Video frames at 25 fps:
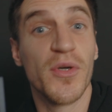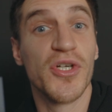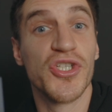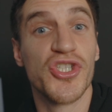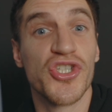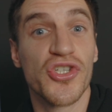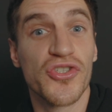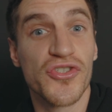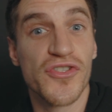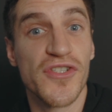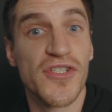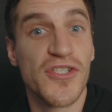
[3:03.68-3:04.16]

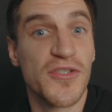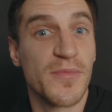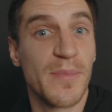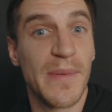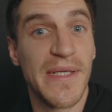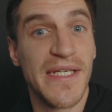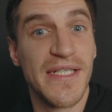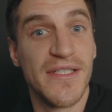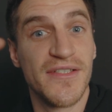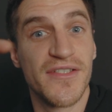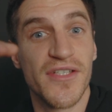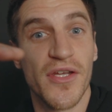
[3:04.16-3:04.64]
adjust the
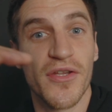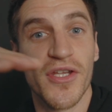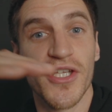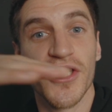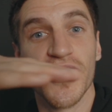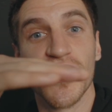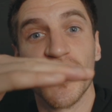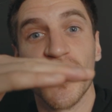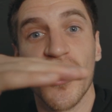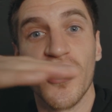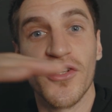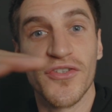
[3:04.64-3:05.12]
speed so that
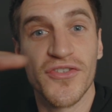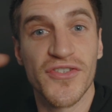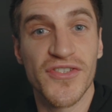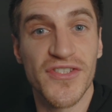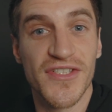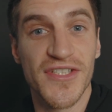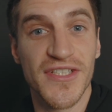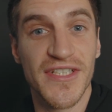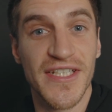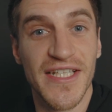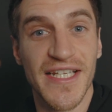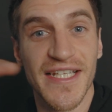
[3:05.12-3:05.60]
you're
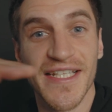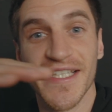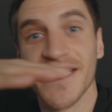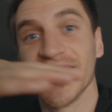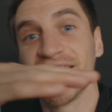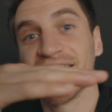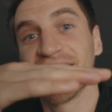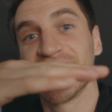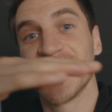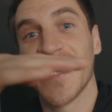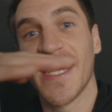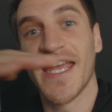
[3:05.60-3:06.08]
constantly
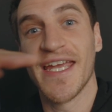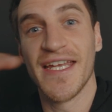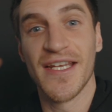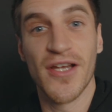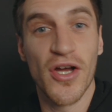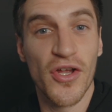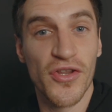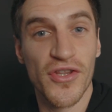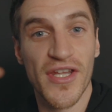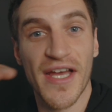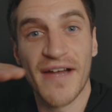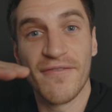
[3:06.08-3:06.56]
staying
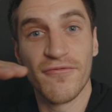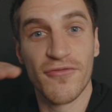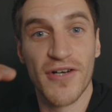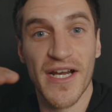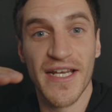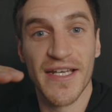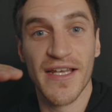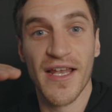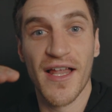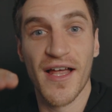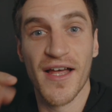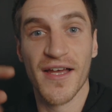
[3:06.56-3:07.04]
on that
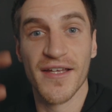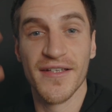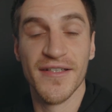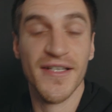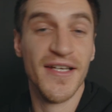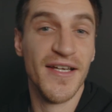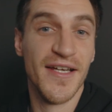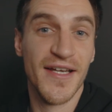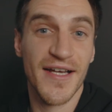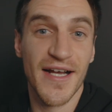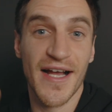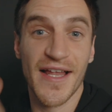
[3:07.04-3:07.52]
red line,
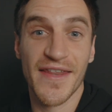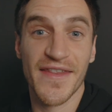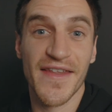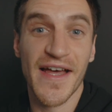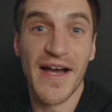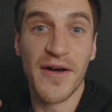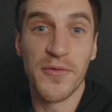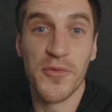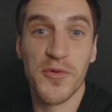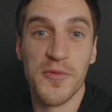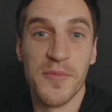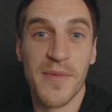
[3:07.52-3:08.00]
and
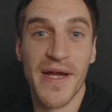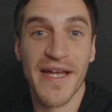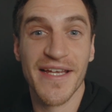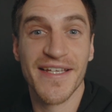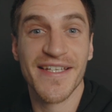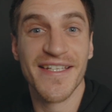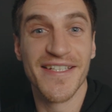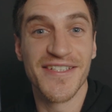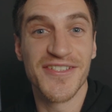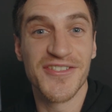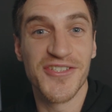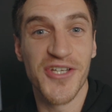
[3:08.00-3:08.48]
that will
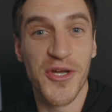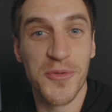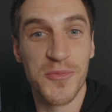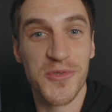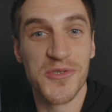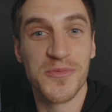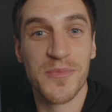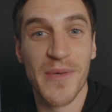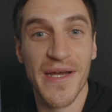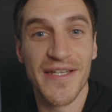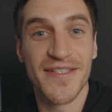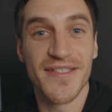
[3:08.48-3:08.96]
make it so
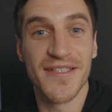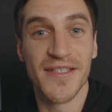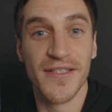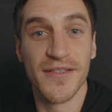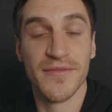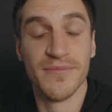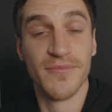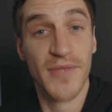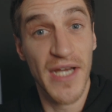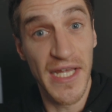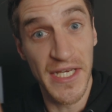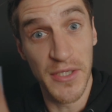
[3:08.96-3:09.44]
much better.
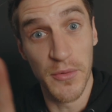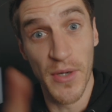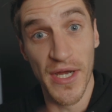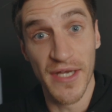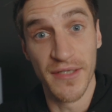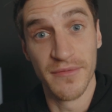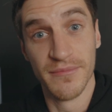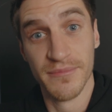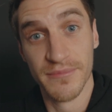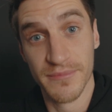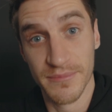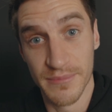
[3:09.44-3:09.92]

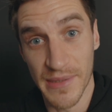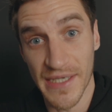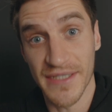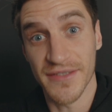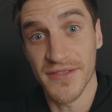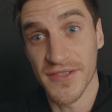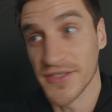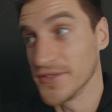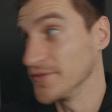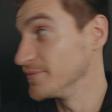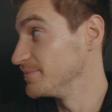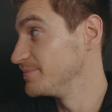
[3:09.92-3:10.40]
Anyway,
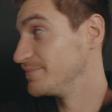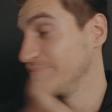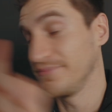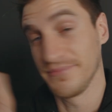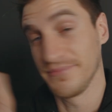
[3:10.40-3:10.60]
back to